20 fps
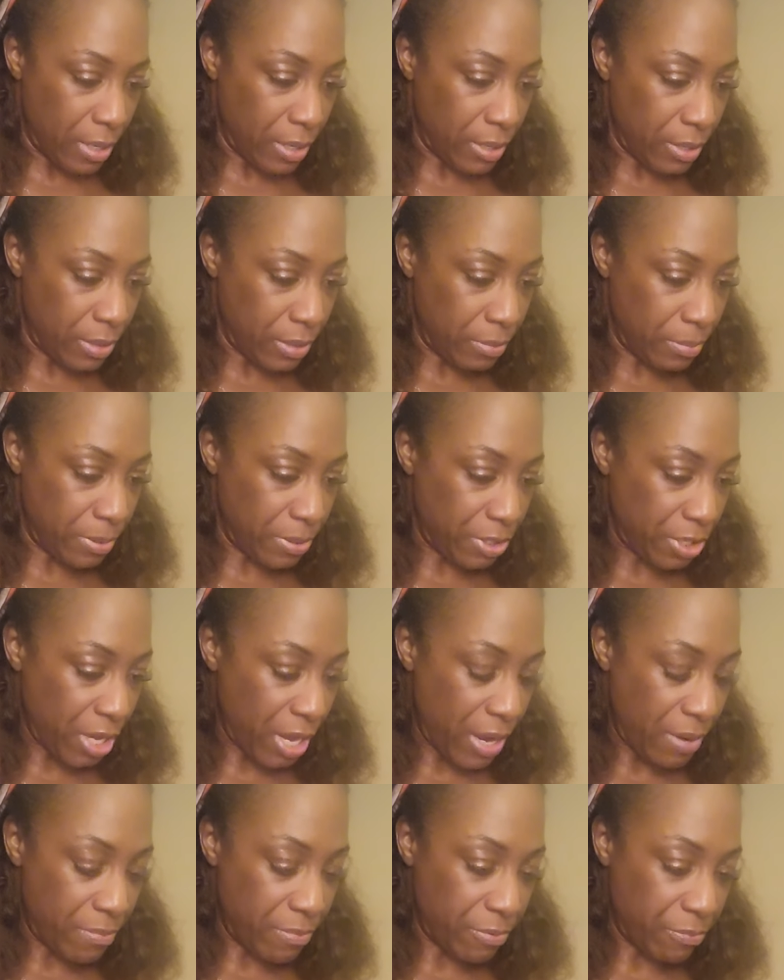This fish
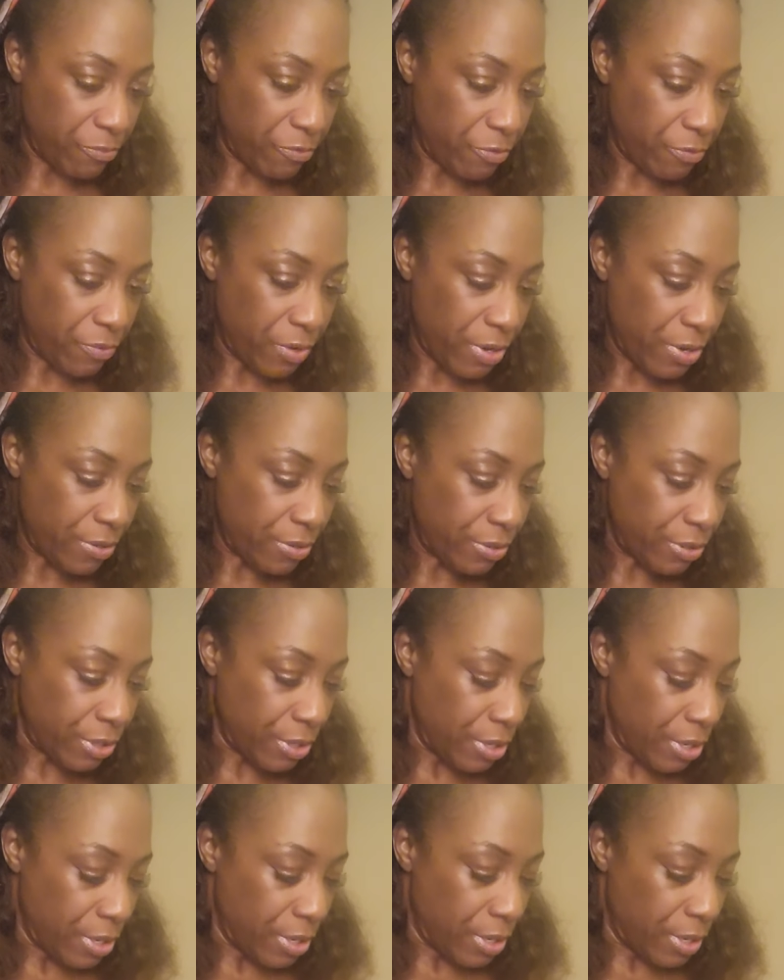came in reverse,
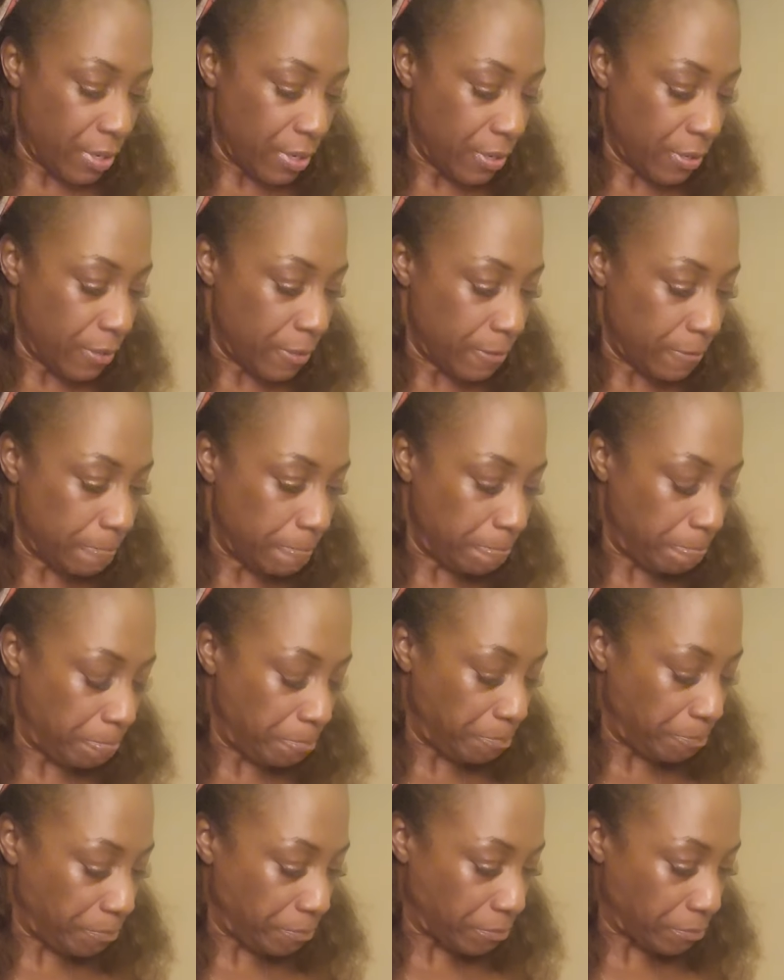
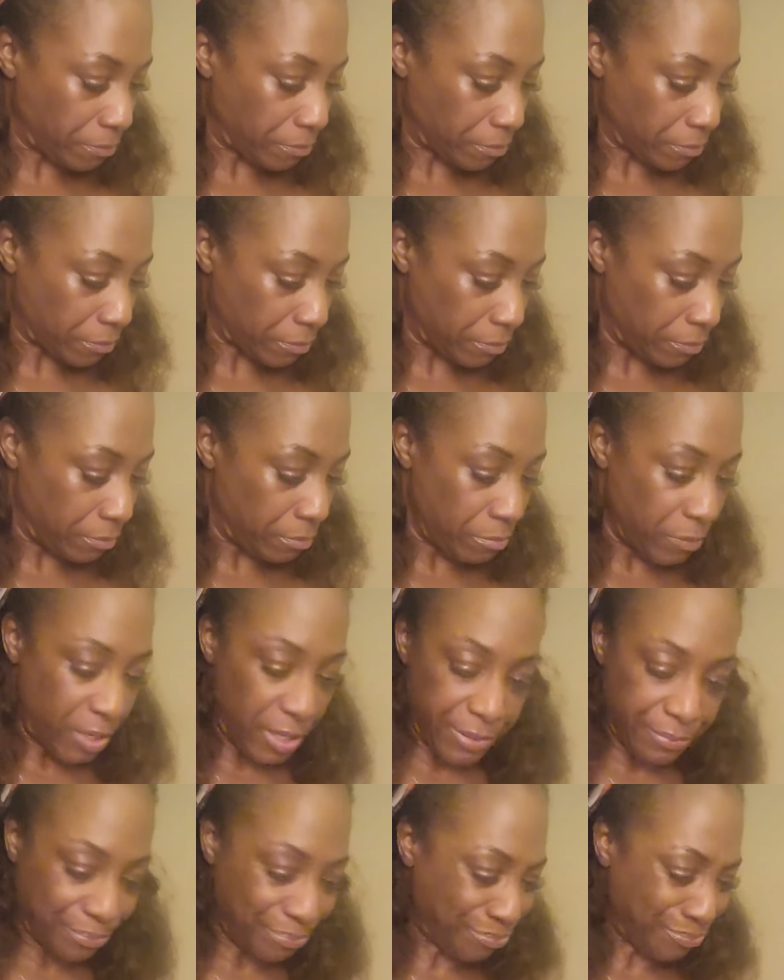
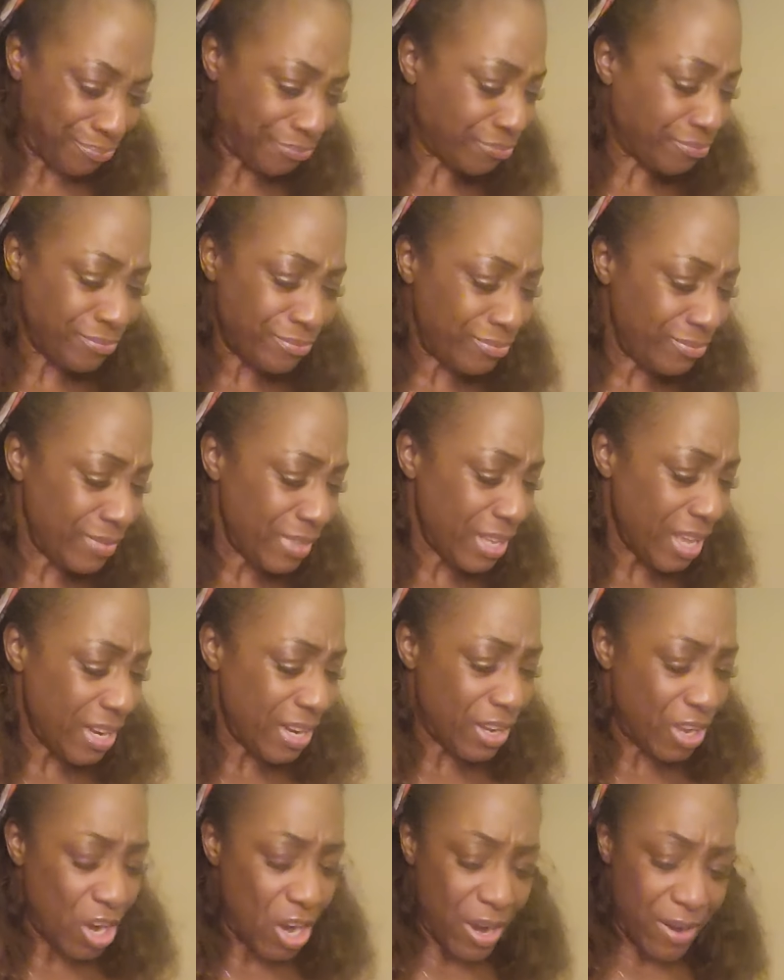but
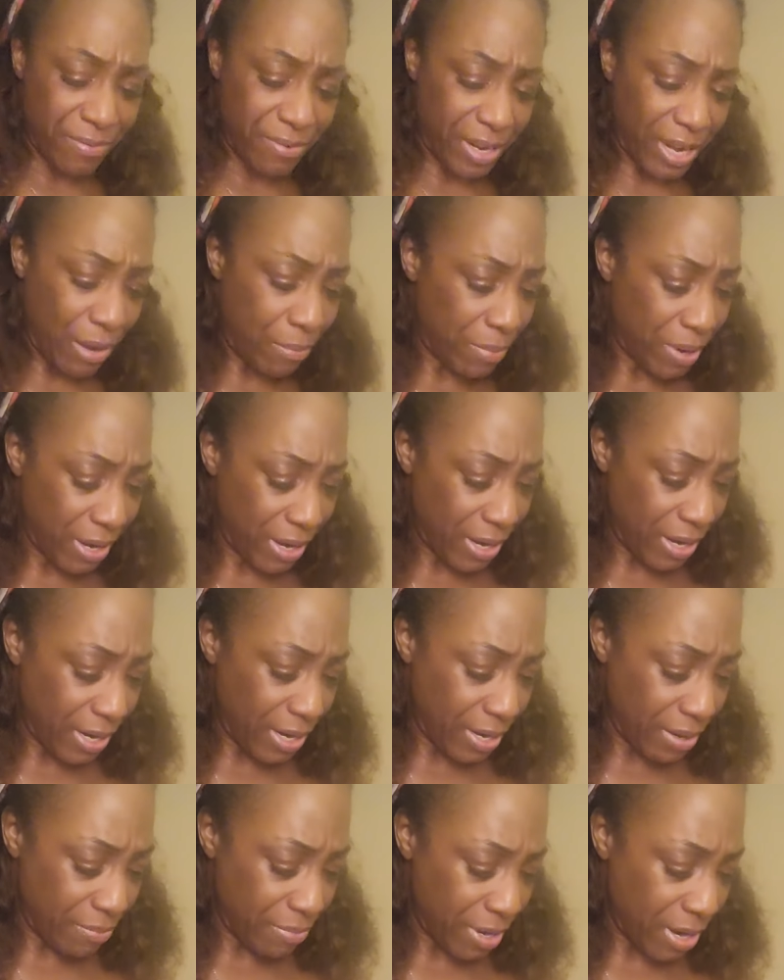the card fell out of my
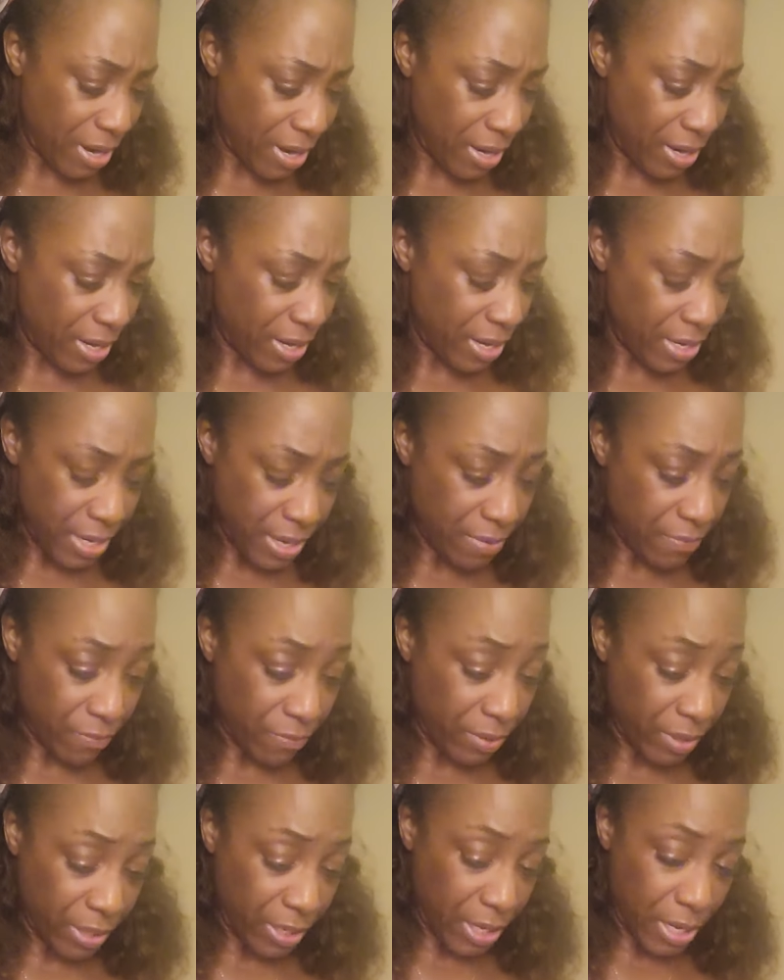hand. It didn't
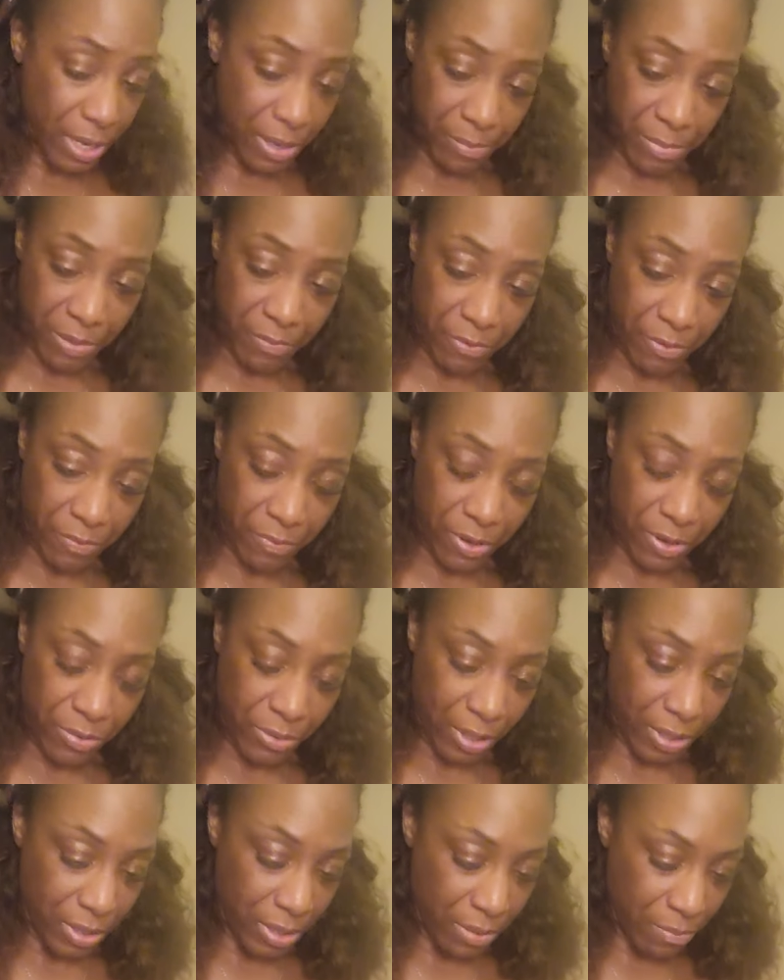really come in
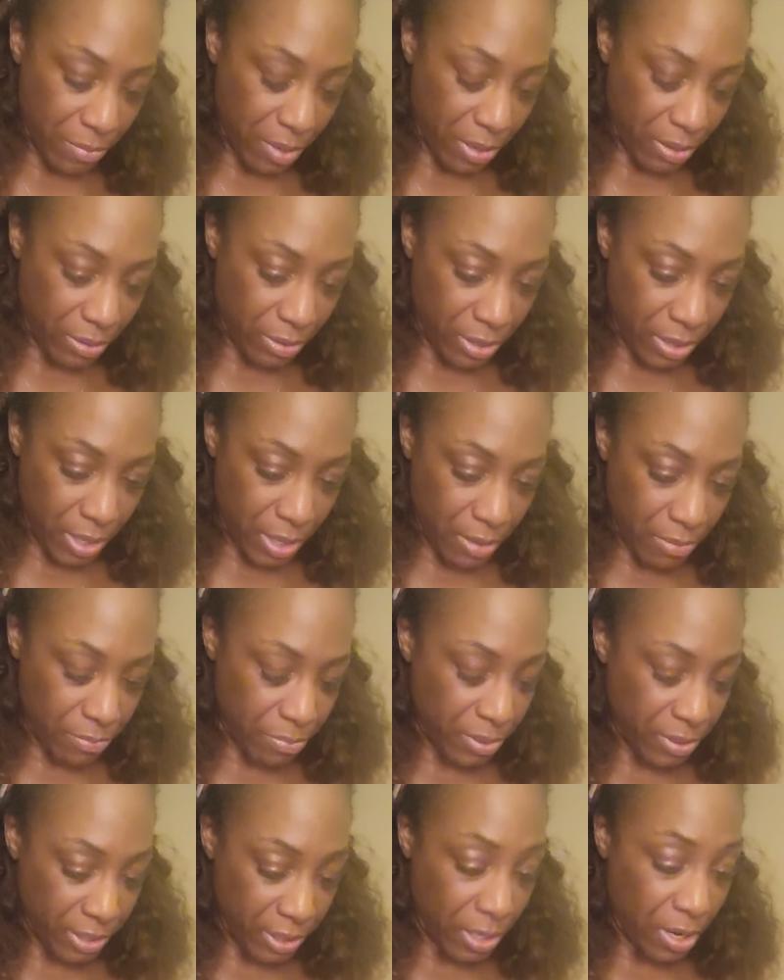reverse. I think my deck,
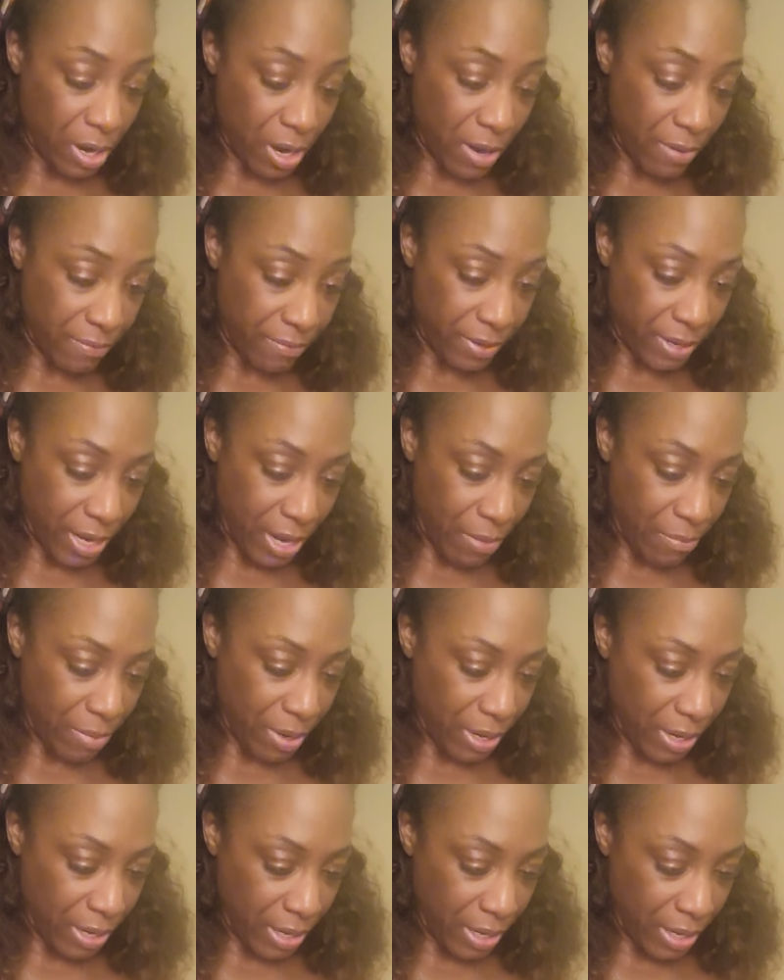but the card fell out of
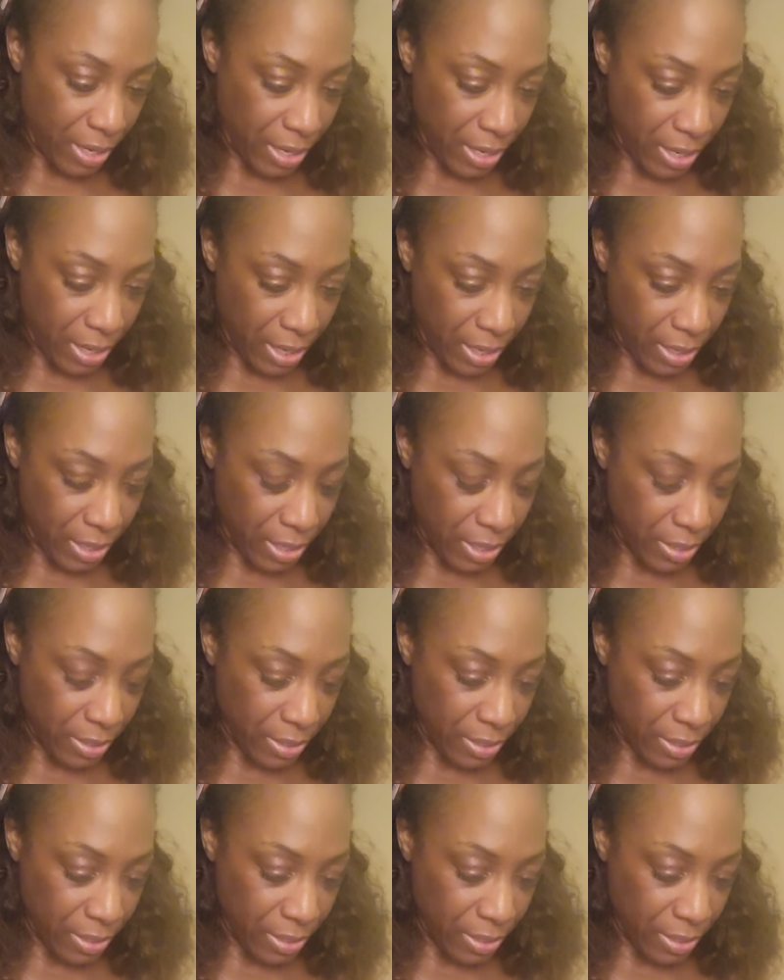my hand.